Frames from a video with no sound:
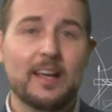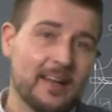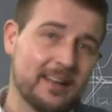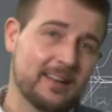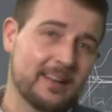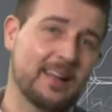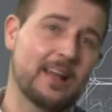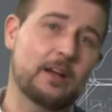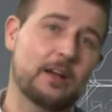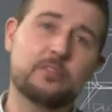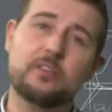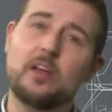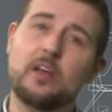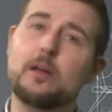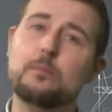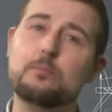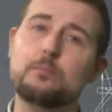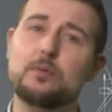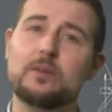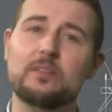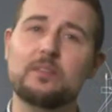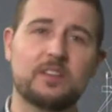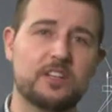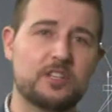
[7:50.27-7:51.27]
it allows
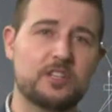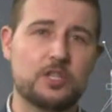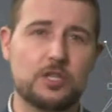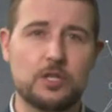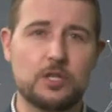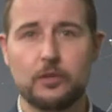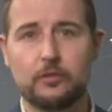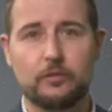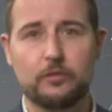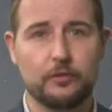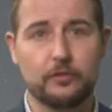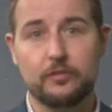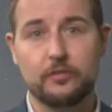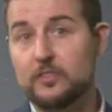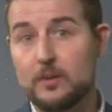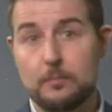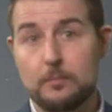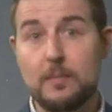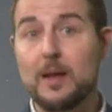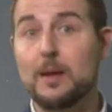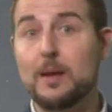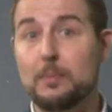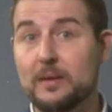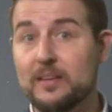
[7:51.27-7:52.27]
unprivileged users to
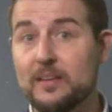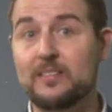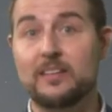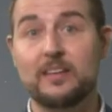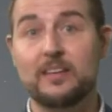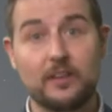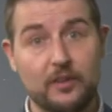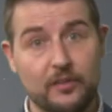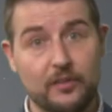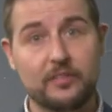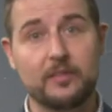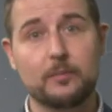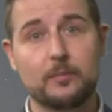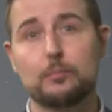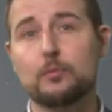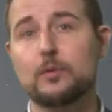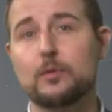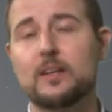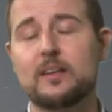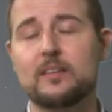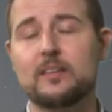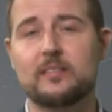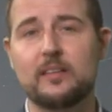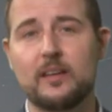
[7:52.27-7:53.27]
maybe steal some
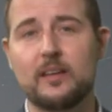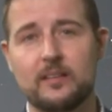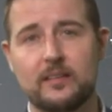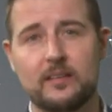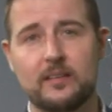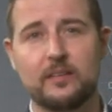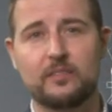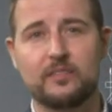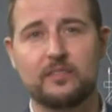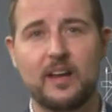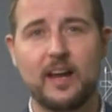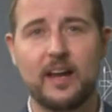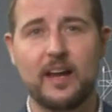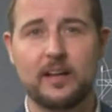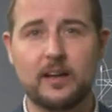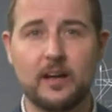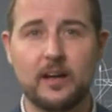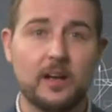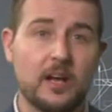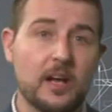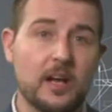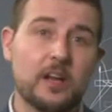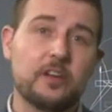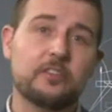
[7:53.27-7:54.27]
pretty sensitive data.
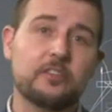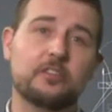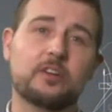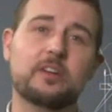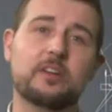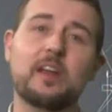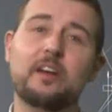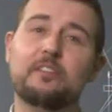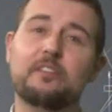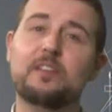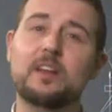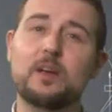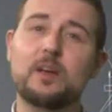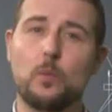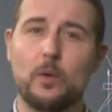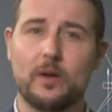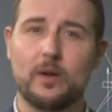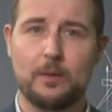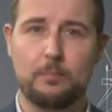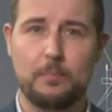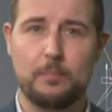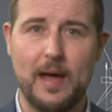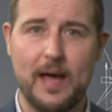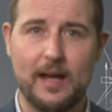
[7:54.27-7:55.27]
So you definitely
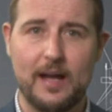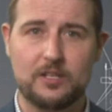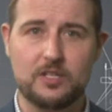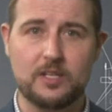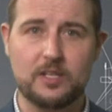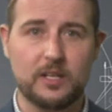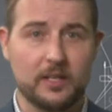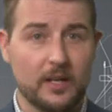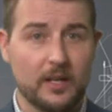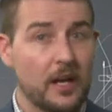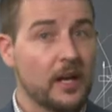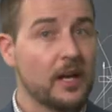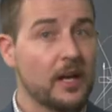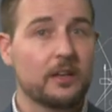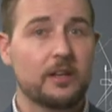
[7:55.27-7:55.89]
want to patch it.